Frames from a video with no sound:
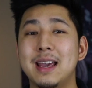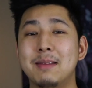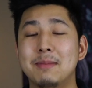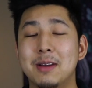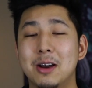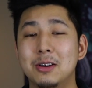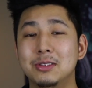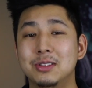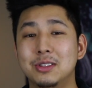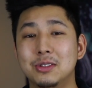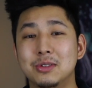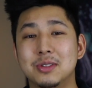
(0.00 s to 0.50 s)
came
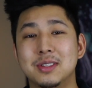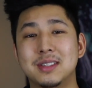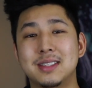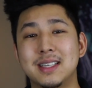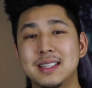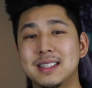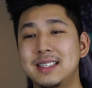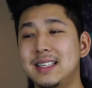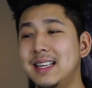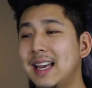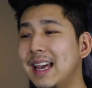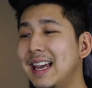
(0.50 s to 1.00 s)
out to
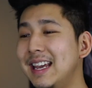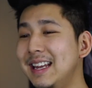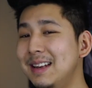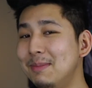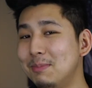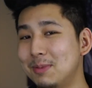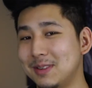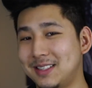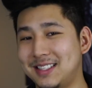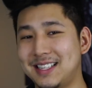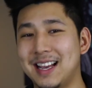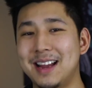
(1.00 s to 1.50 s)

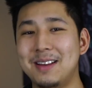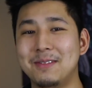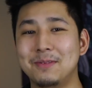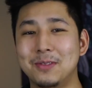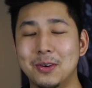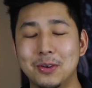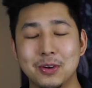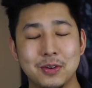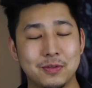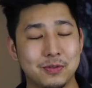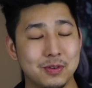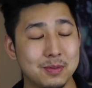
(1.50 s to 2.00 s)
68%
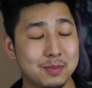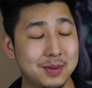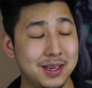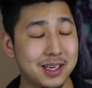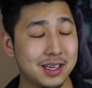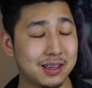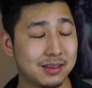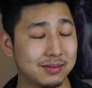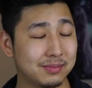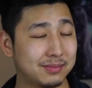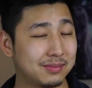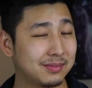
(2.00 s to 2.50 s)
voted for
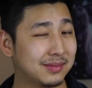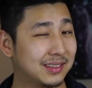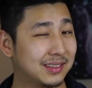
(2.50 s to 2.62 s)
me.